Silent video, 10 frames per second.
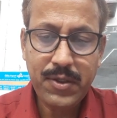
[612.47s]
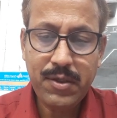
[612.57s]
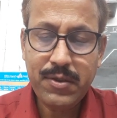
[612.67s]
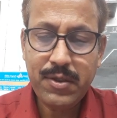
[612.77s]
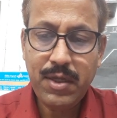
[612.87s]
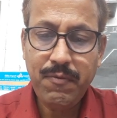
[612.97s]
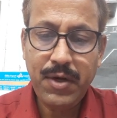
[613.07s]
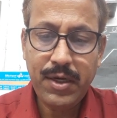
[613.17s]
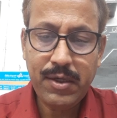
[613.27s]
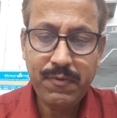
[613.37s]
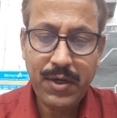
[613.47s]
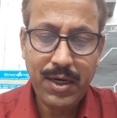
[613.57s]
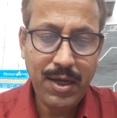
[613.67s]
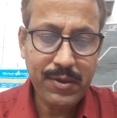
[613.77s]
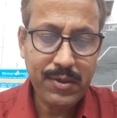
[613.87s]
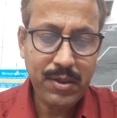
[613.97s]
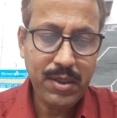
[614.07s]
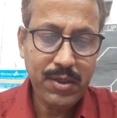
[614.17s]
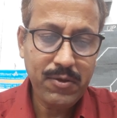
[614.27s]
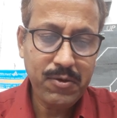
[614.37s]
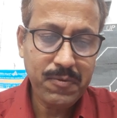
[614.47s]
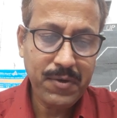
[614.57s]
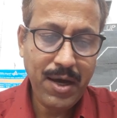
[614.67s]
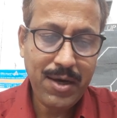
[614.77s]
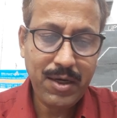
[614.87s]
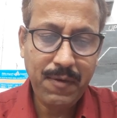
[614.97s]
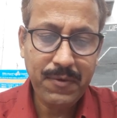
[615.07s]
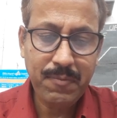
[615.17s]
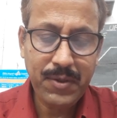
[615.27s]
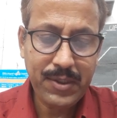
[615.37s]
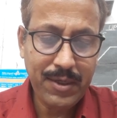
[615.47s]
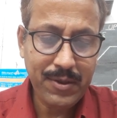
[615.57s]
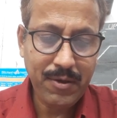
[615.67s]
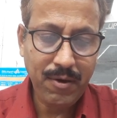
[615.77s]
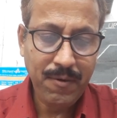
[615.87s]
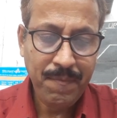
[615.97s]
Since the weight is very less, it is used for aircraft, missiles and all.